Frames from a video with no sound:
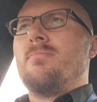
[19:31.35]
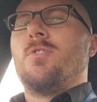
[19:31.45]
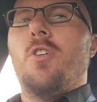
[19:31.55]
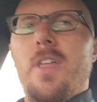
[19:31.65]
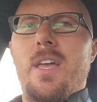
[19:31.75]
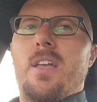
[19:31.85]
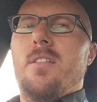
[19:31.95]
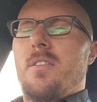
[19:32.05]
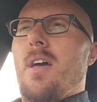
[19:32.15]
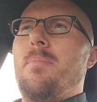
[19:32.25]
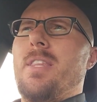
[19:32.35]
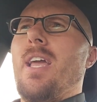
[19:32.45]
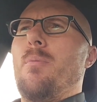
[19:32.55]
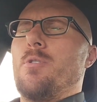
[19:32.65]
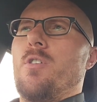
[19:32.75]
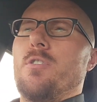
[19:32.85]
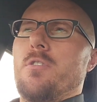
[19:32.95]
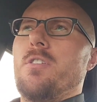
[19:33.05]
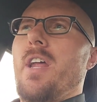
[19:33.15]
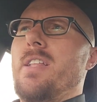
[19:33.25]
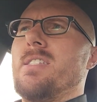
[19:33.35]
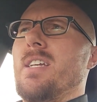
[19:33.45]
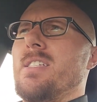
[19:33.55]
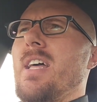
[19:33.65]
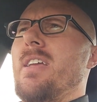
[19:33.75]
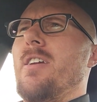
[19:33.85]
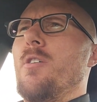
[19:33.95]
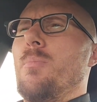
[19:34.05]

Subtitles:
So the Cowboys were also 10-6 that year,